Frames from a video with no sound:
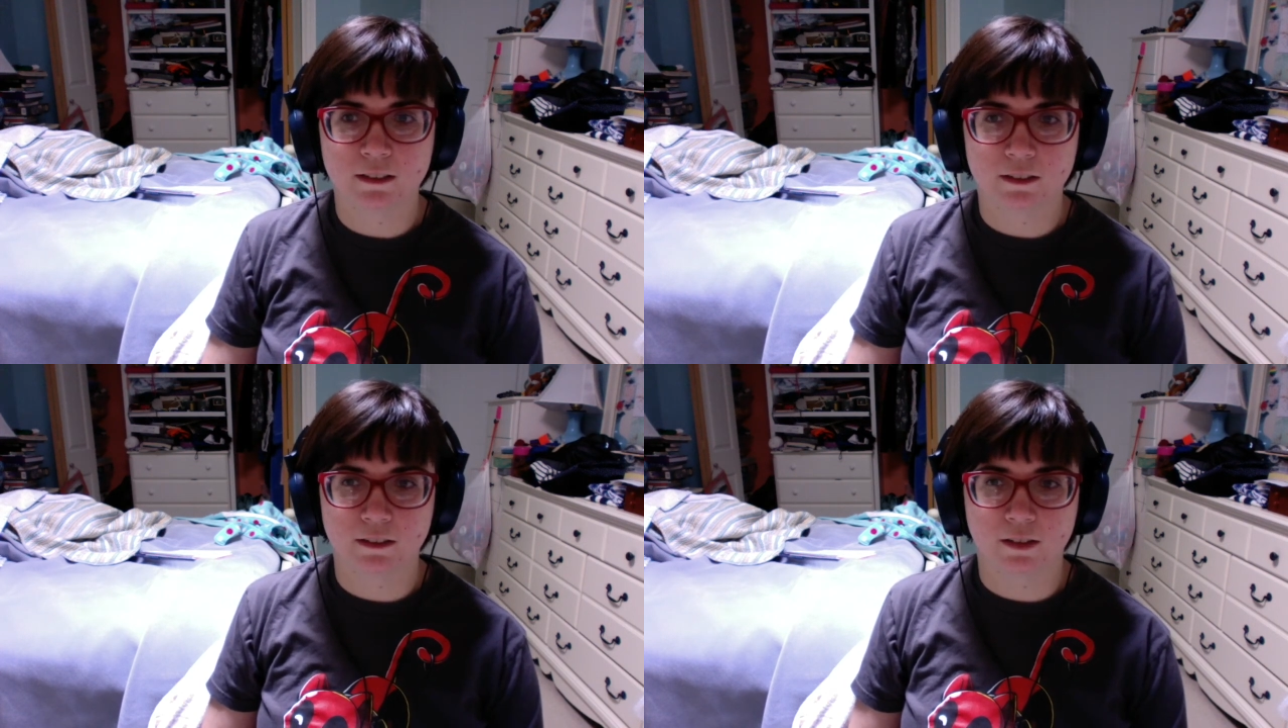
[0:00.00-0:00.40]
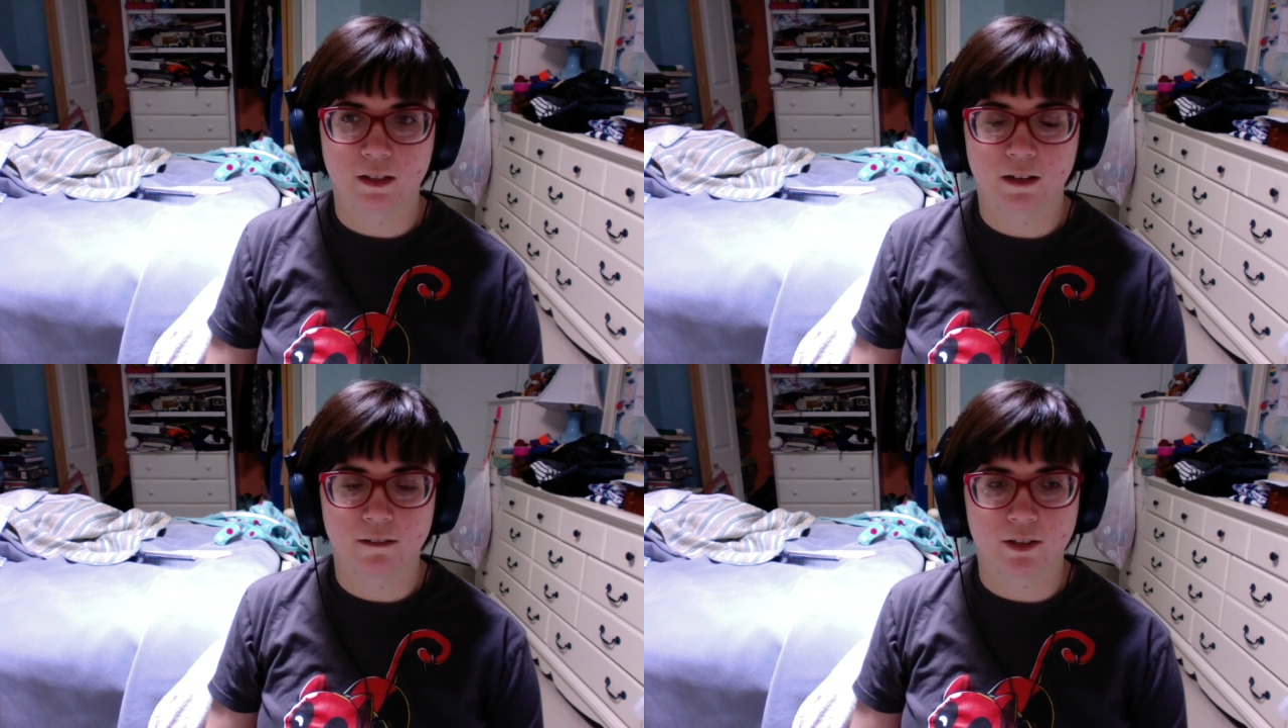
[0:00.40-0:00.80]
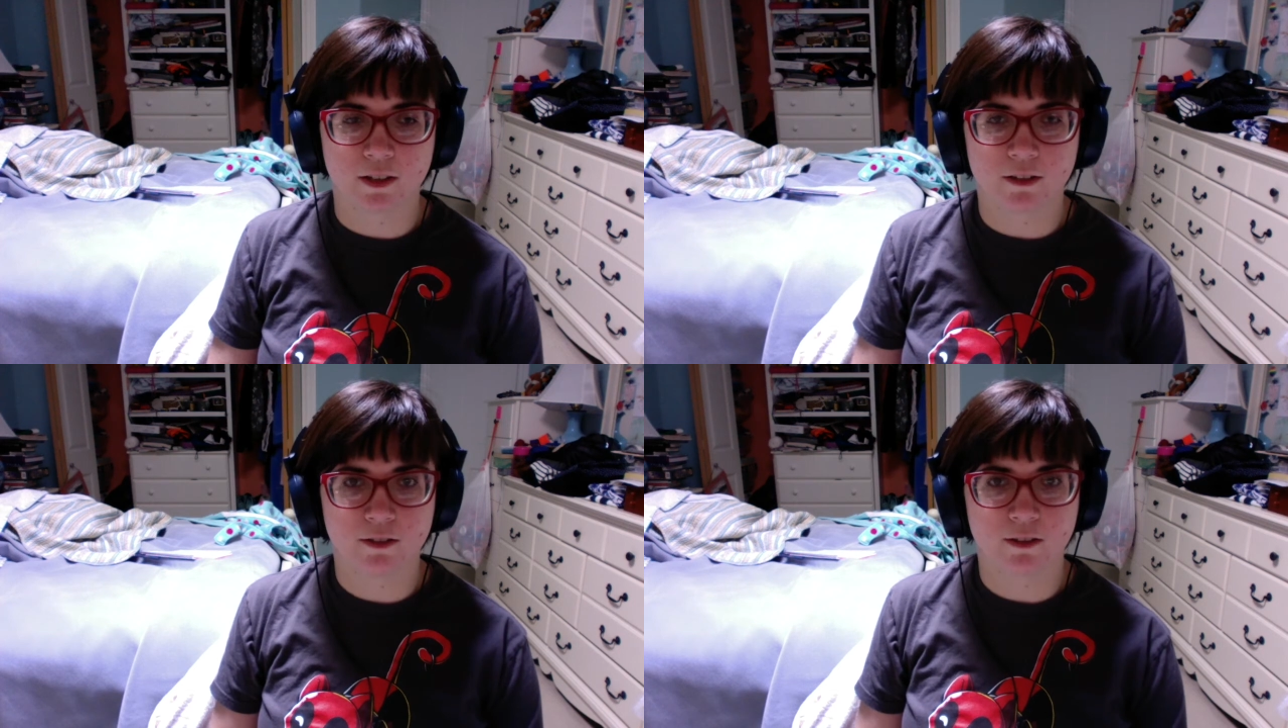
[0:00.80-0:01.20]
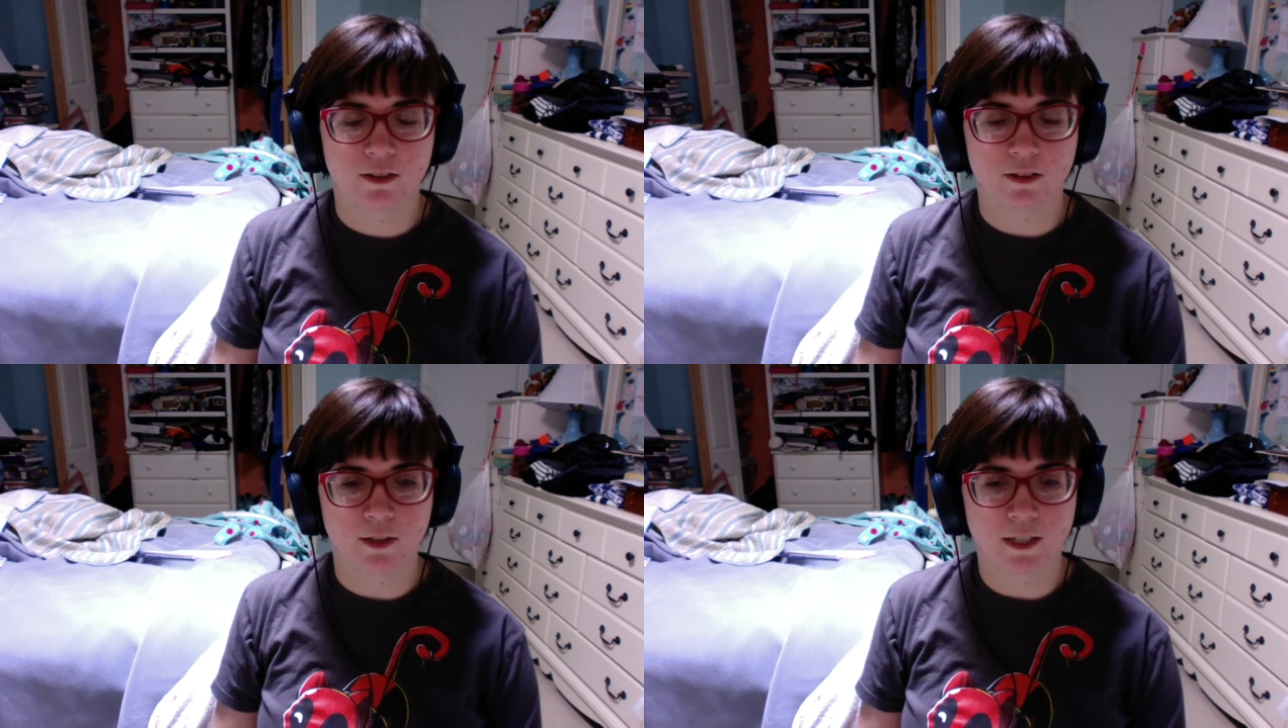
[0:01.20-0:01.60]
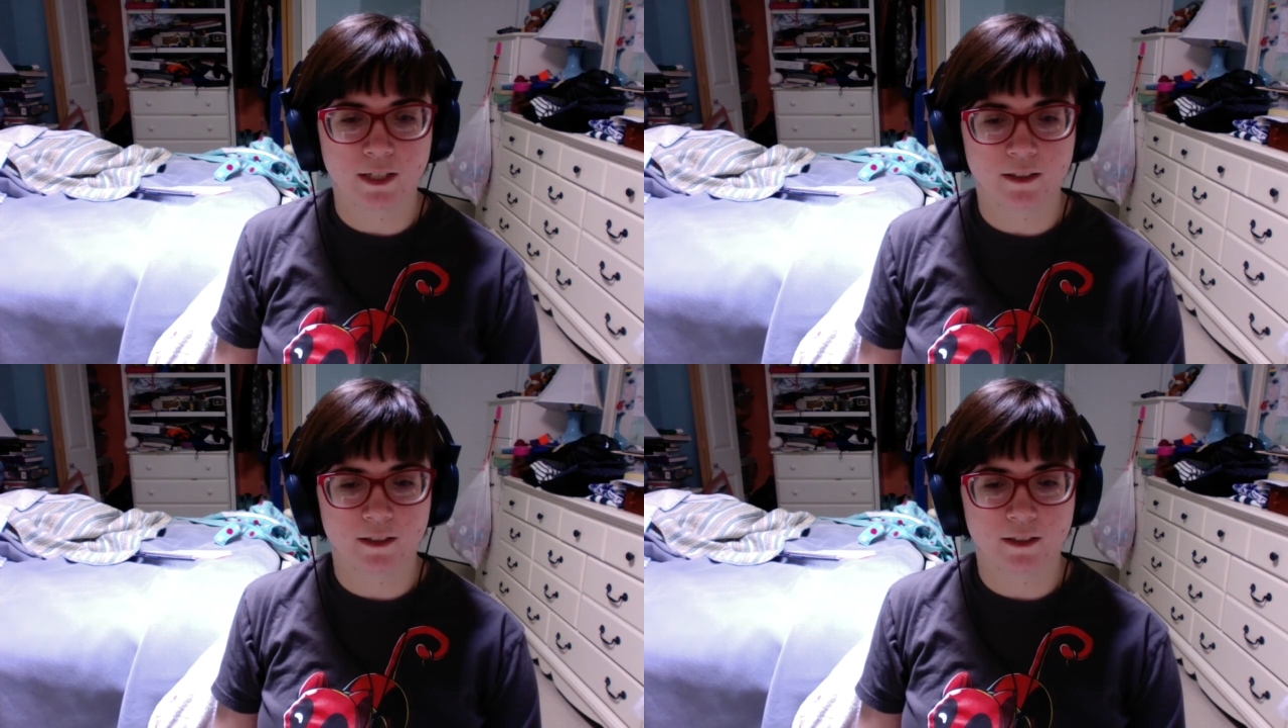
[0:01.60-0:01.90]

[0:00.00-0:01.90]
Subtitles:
Let's get on with this. 3,